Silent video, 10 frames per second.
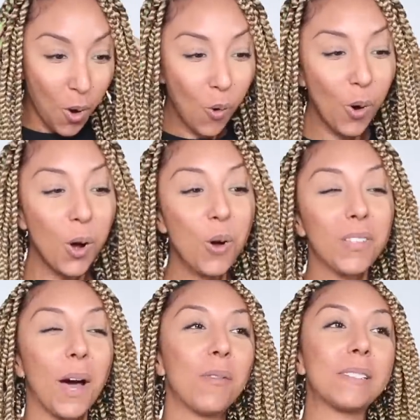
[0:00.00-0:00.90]
Woo,
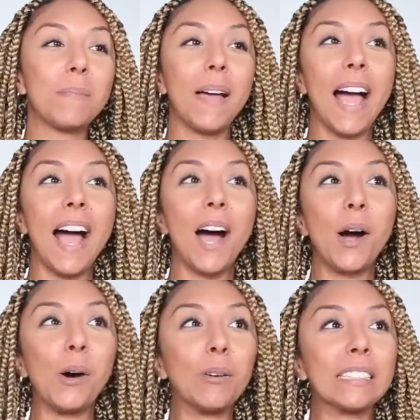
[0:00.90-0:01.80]
that was
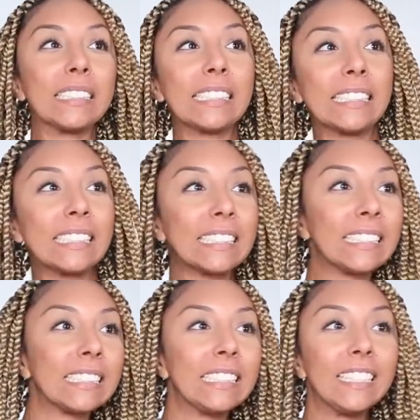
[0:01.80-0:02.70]
about
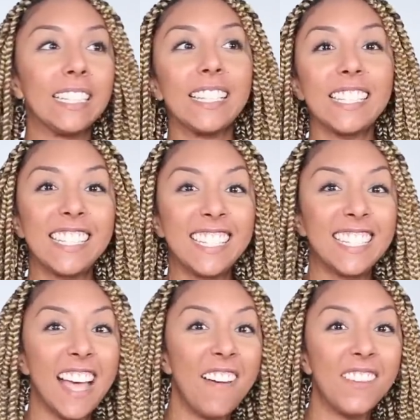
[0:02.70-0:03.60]

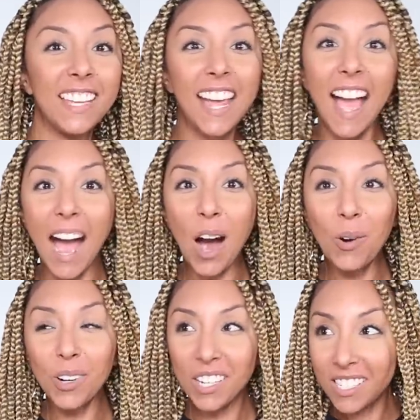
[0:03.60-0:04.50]
seven
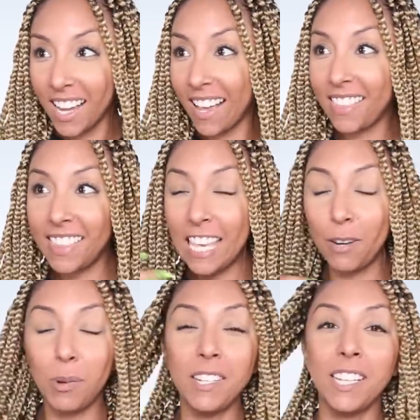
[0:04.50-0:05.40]
hours, I
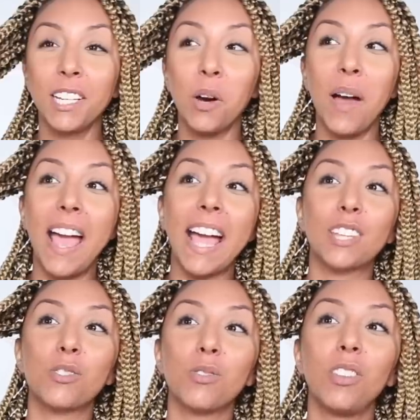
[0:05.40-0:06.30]
think. We did go
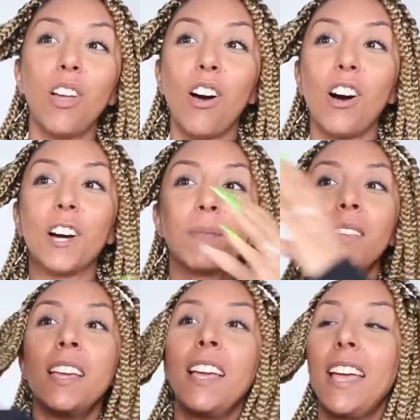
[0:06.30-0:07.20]
extra long.
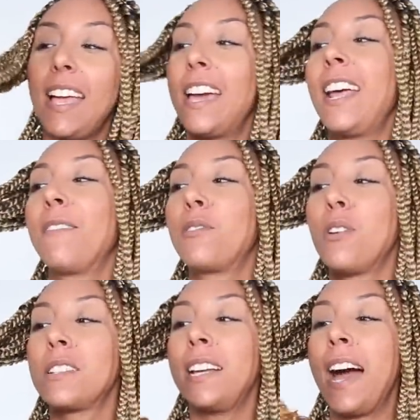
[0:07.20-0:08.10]
And I, of
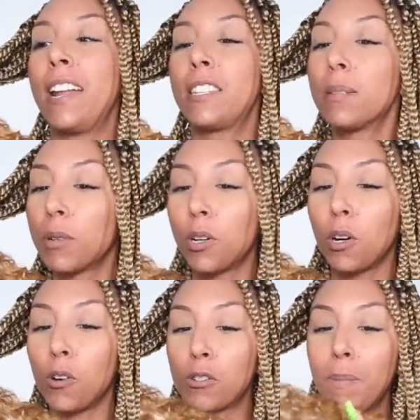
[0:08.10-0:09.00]
course, I added some
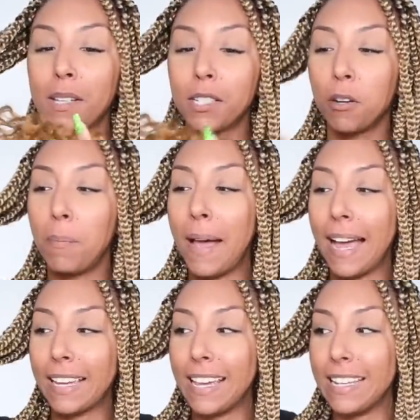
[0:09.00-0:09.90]
curls. We're about to go
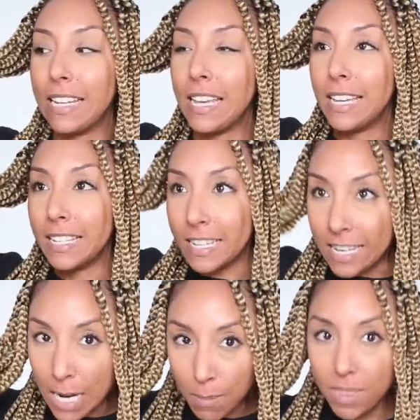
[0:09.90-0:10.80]
back and
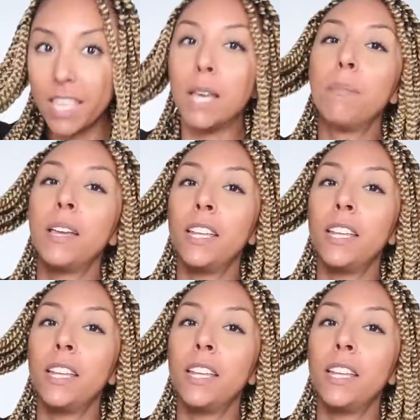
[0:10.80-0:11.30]
dip them